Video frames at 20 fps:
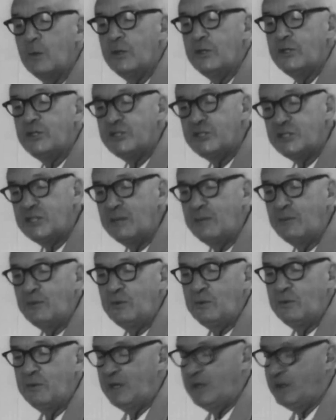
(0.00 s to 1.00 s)
did not
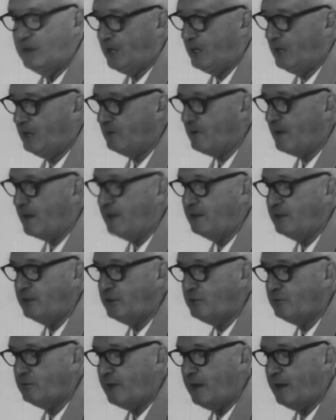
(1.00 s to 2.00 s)
exist.
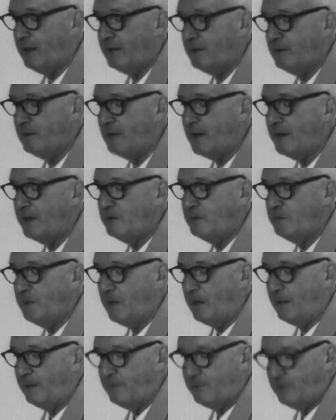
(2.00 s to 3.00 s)
When
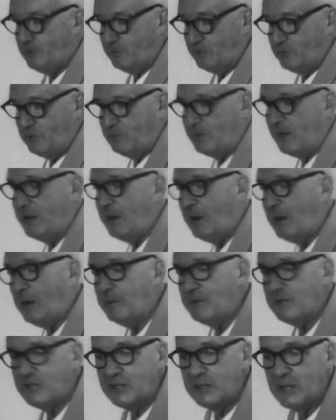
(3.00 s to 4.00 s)
asked, Nabokov
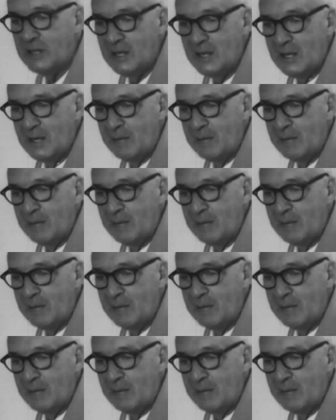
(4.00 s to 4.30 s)
strenuously